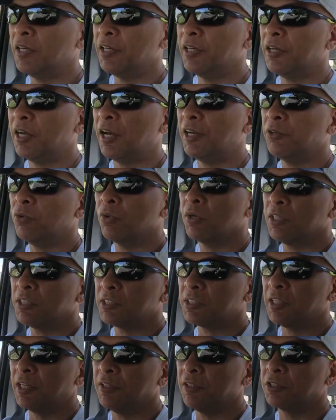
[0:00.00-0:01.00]
I noticed
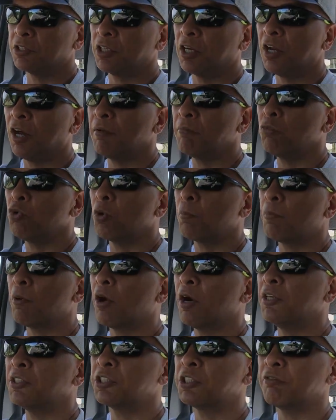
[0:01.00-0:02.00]
that there's a lot more
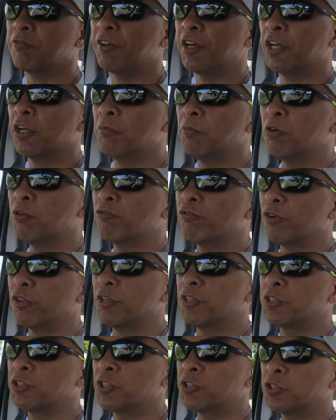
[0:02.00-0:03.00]
parts available for the
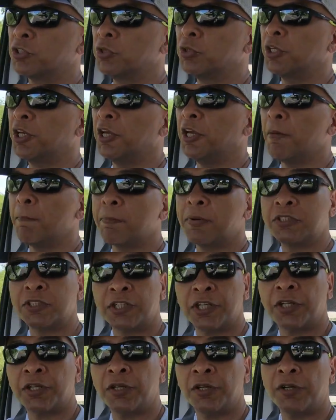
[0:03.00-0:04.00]
Suzuki in
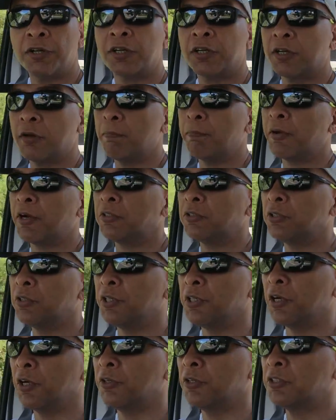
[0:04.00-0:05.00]
particular compared to the
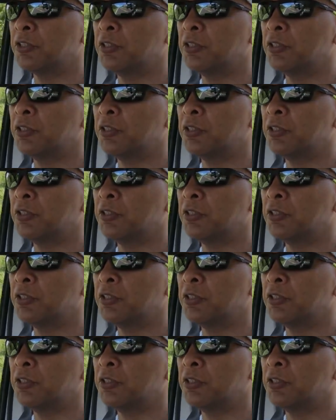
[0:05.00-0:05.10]
other